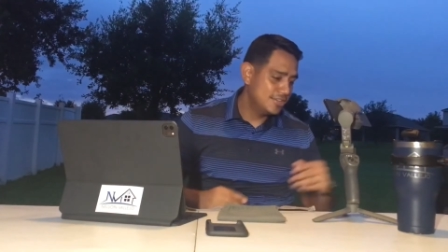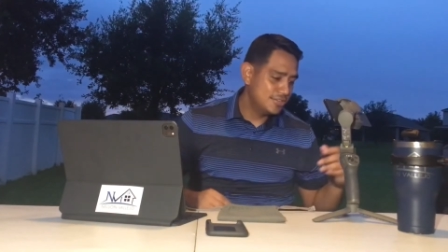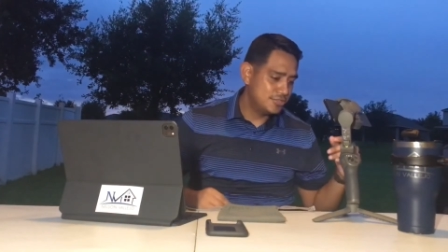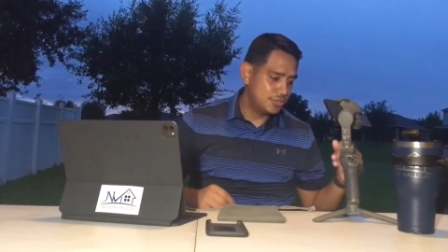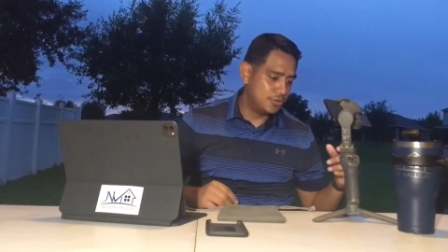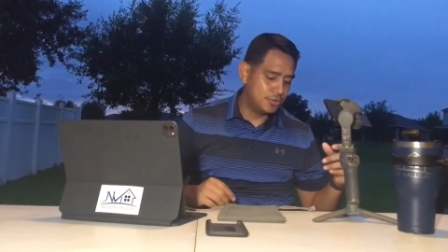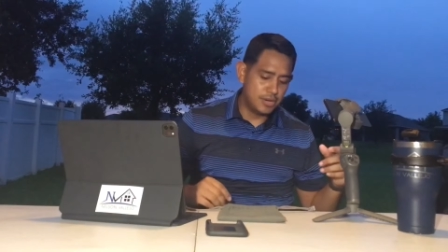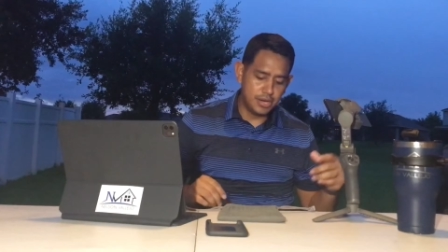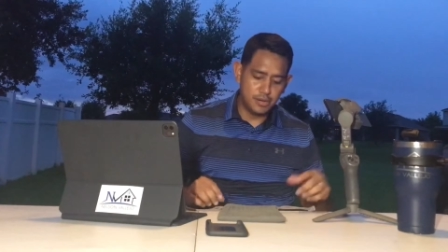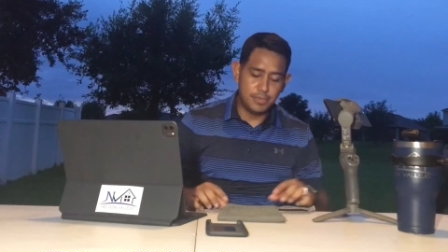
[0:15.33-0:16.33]
So
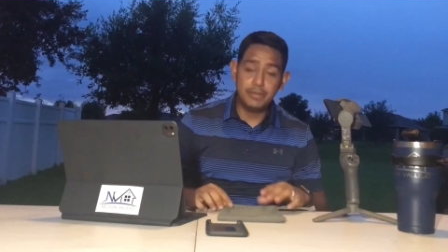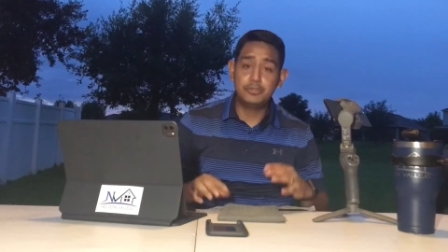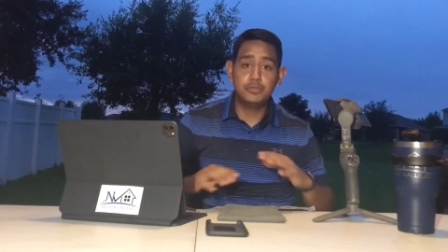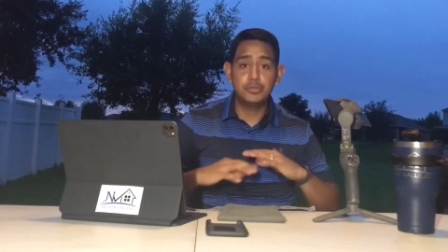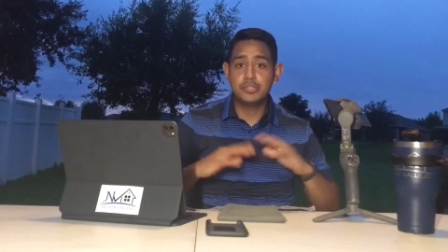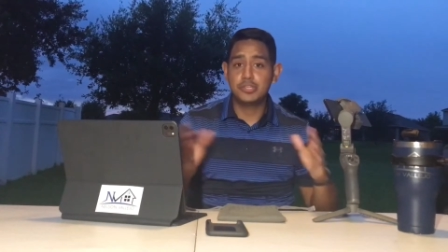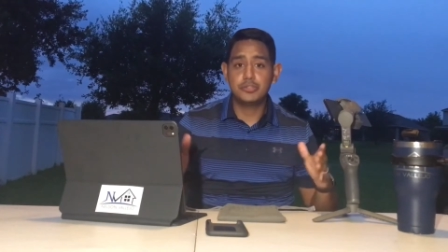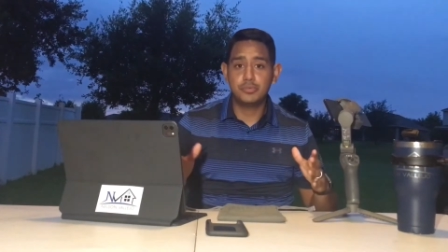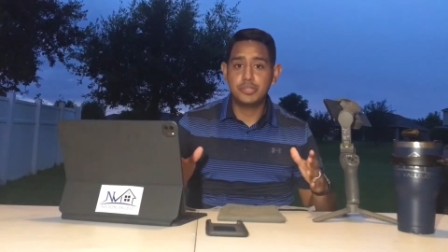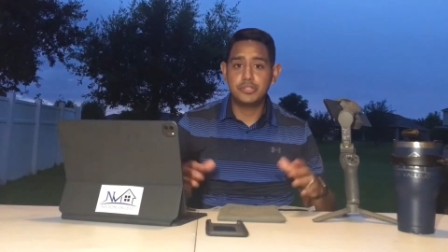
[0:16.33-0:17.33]
um, after doing tons of
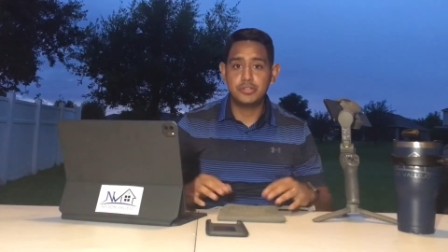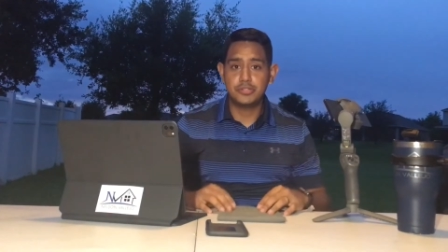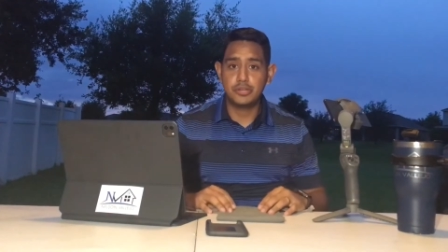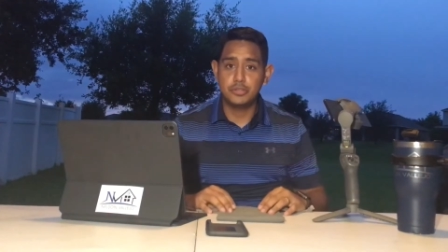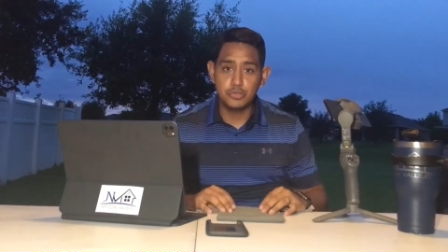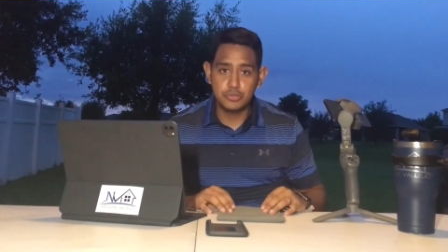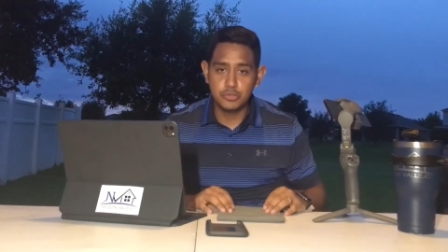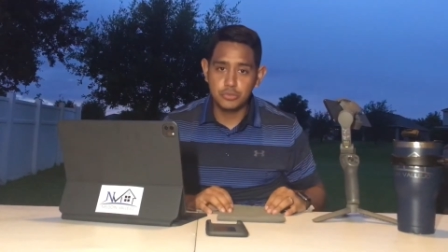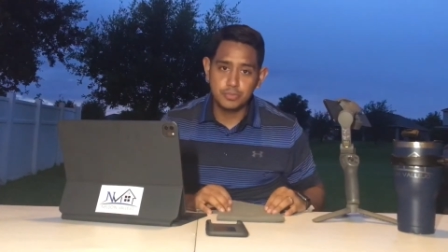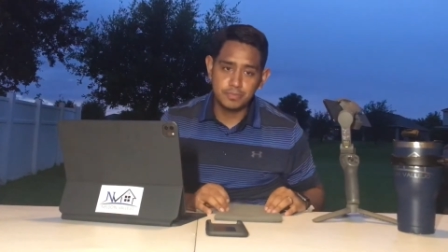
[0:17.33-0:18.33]
research on
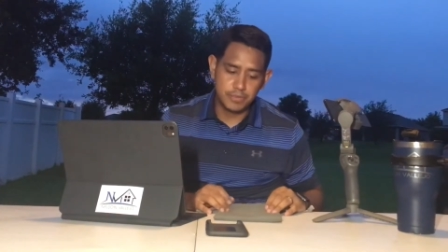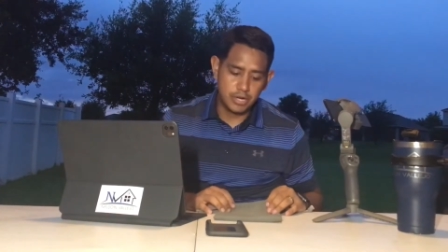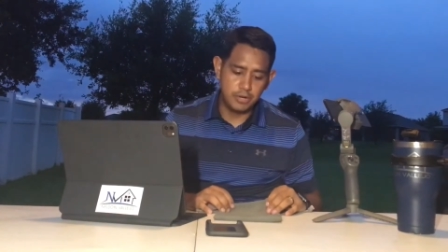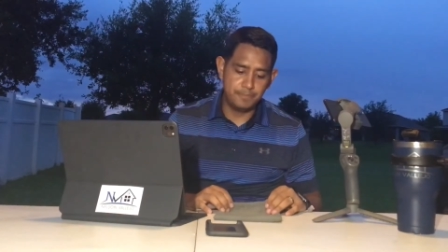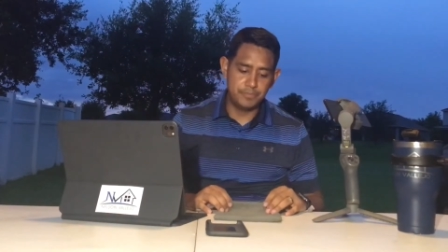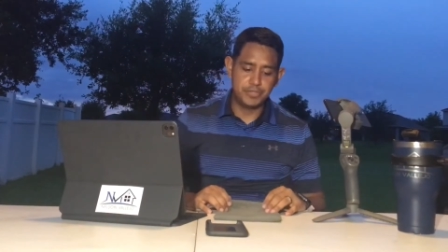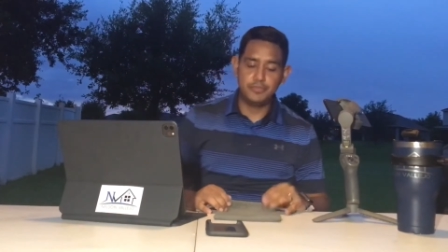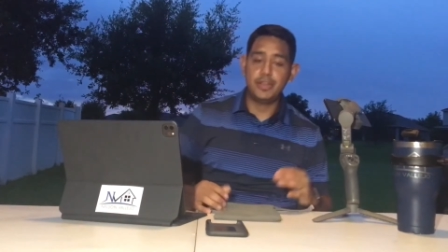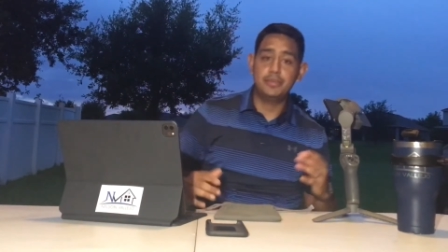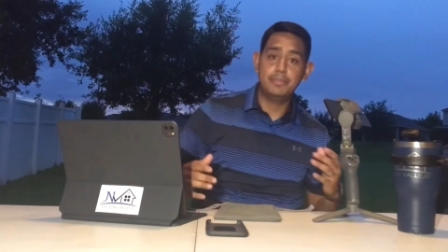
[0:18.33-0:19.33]
YouTube um, to
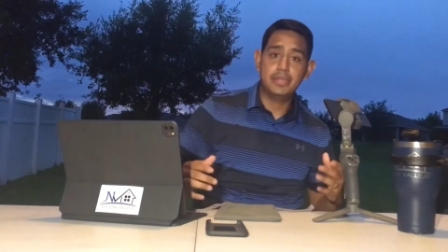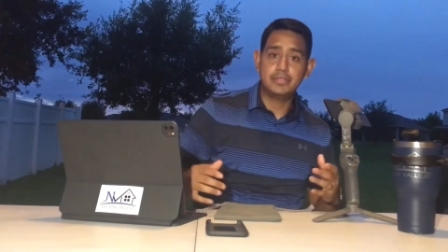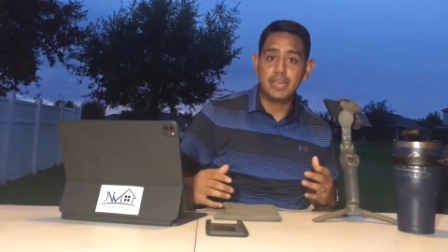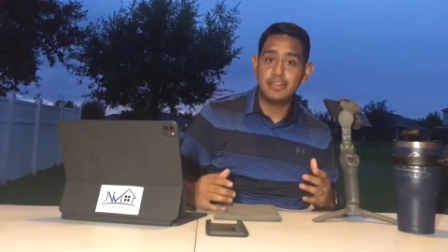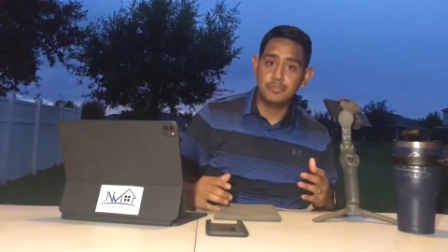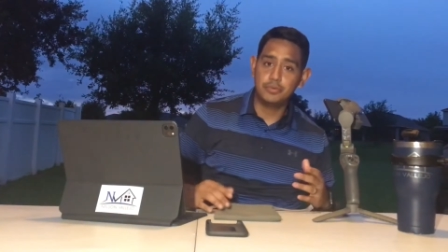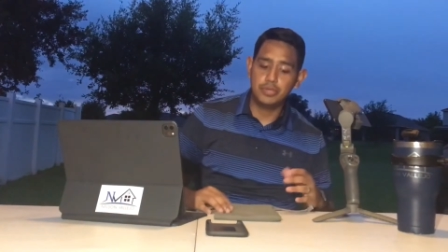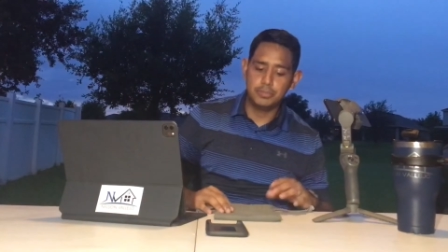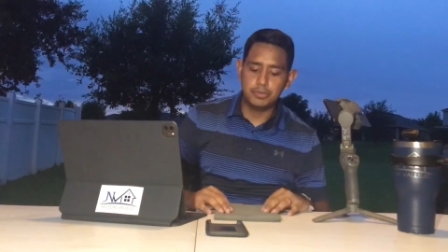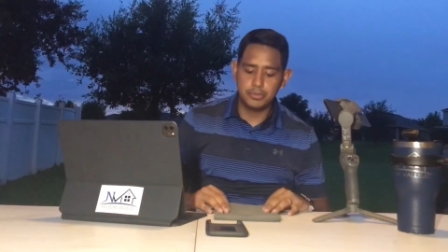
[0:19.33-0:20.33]
find the best iPhone
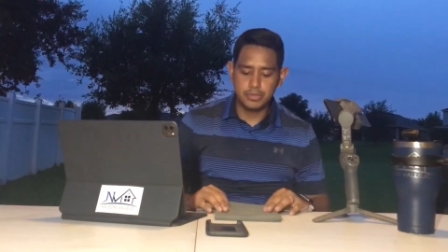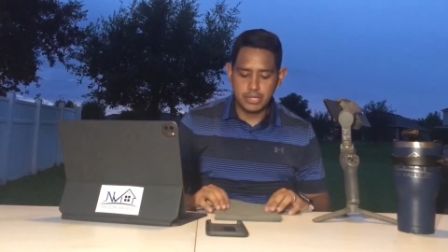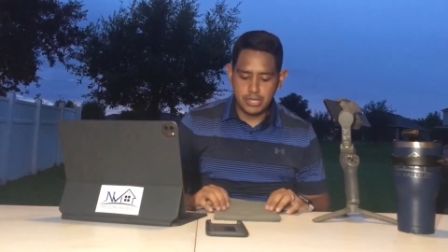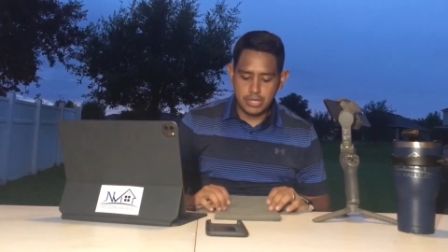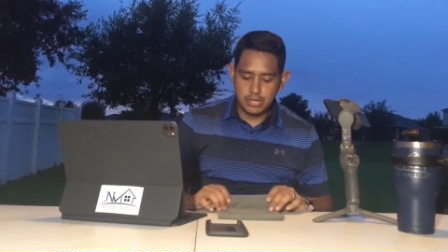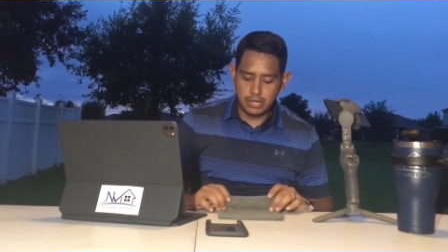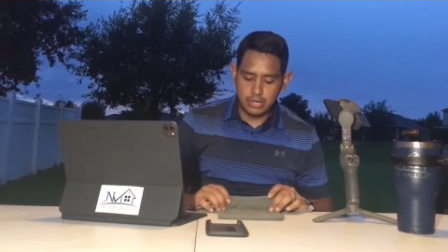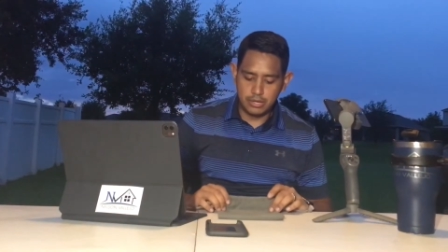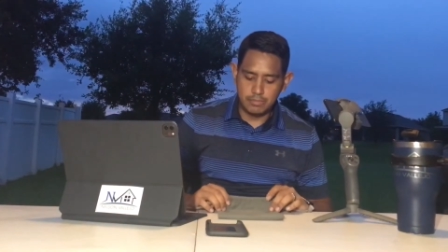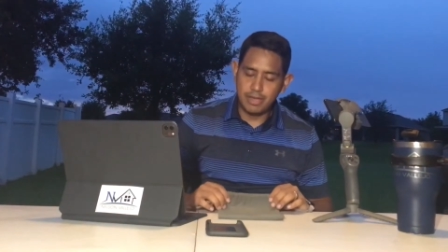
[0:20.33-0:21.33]
gimbal,
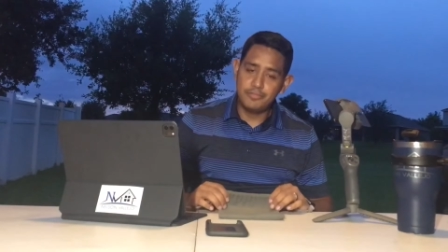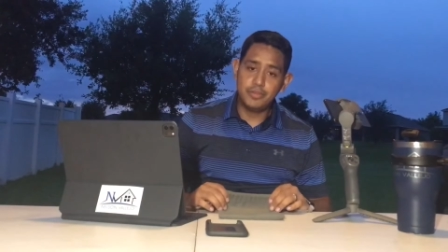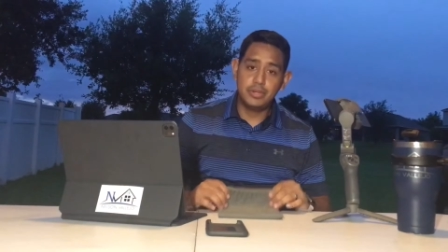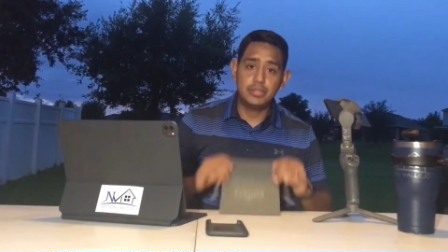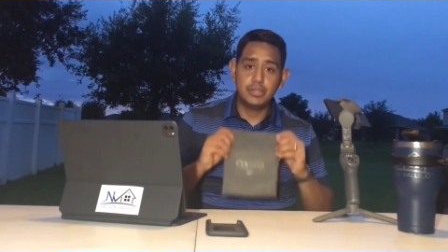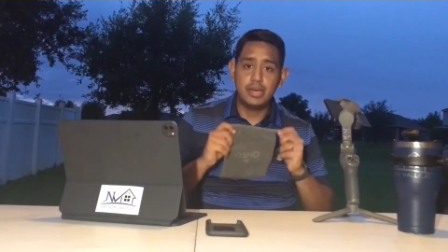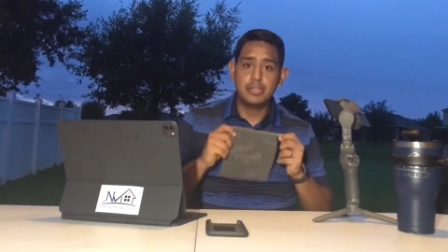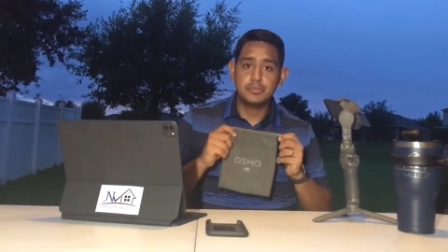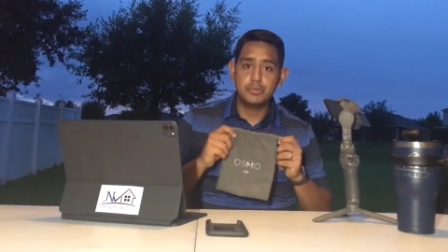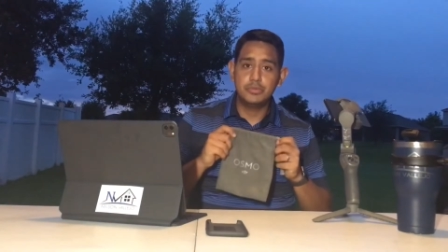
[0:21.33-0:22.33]
um, I feel like the
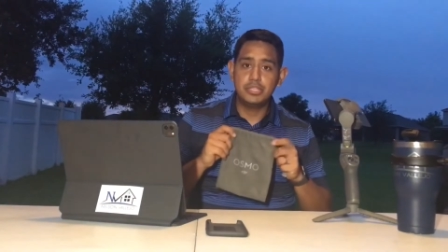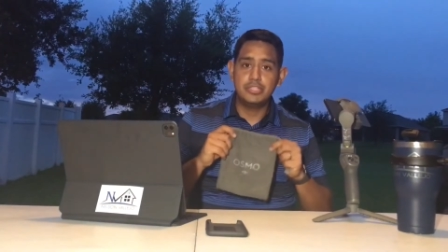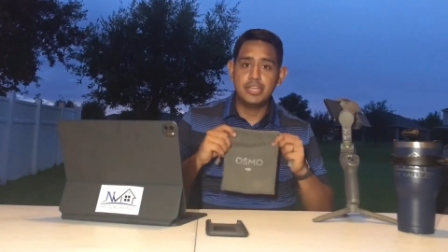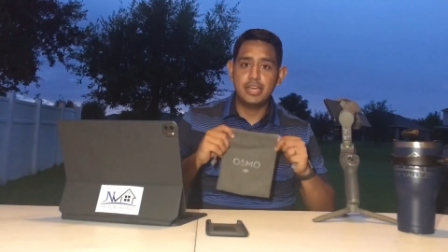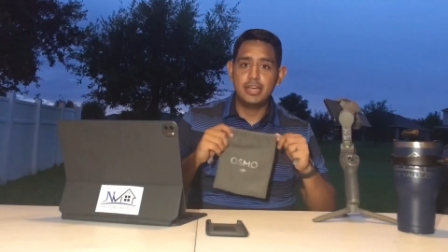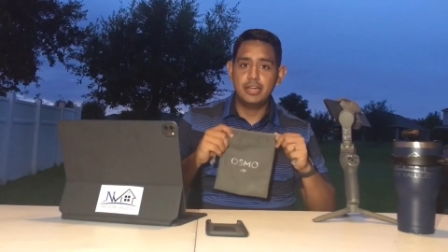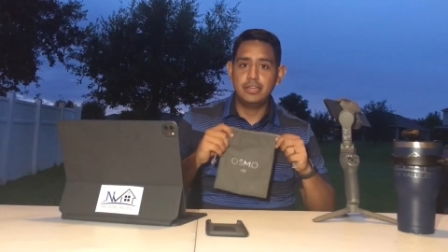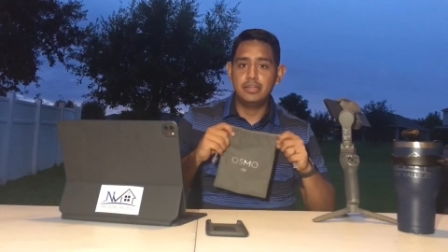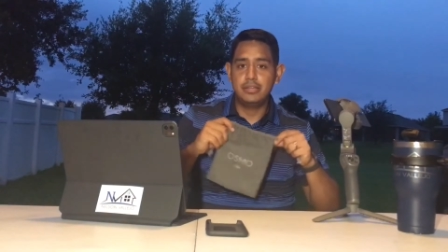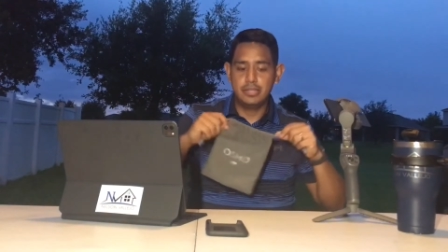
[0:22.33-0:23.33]
Osmo DJI
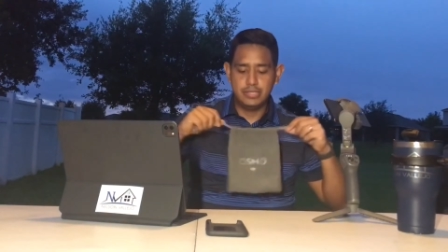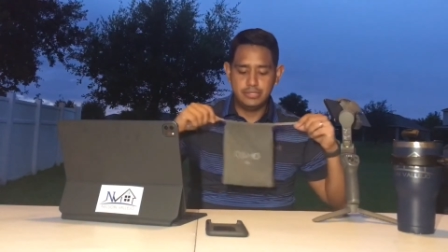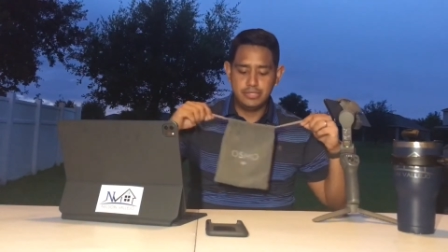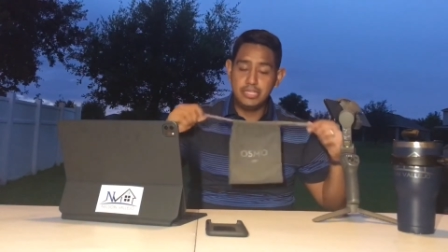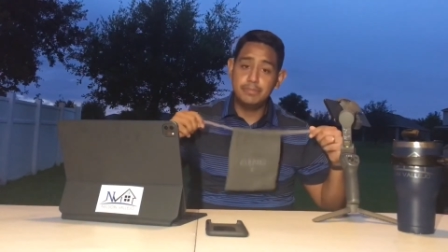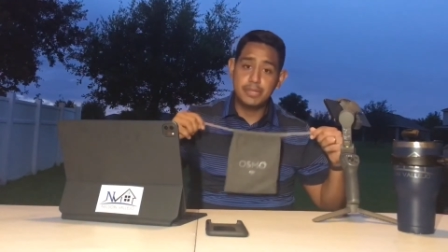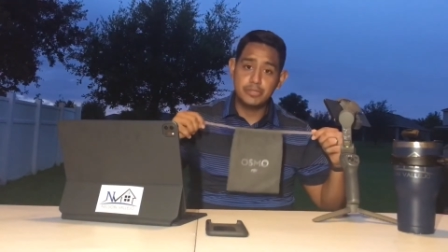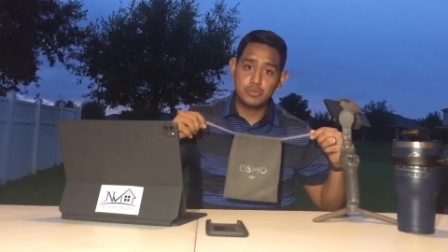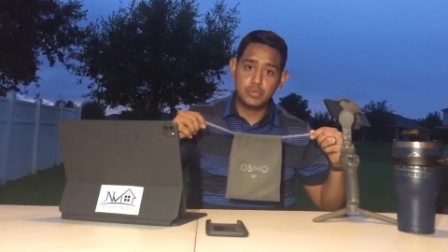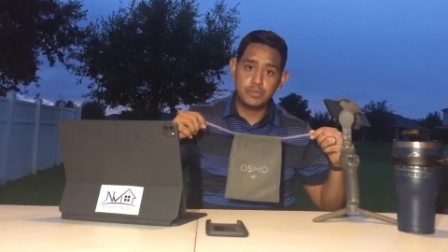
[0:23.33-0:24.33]
is the best
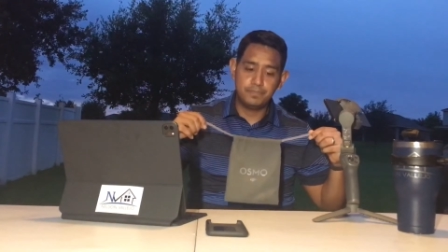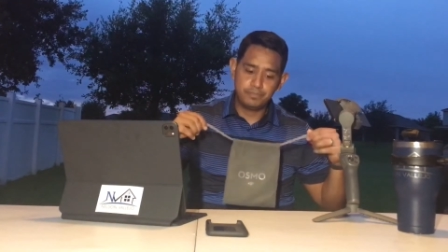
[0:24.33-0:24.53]
one.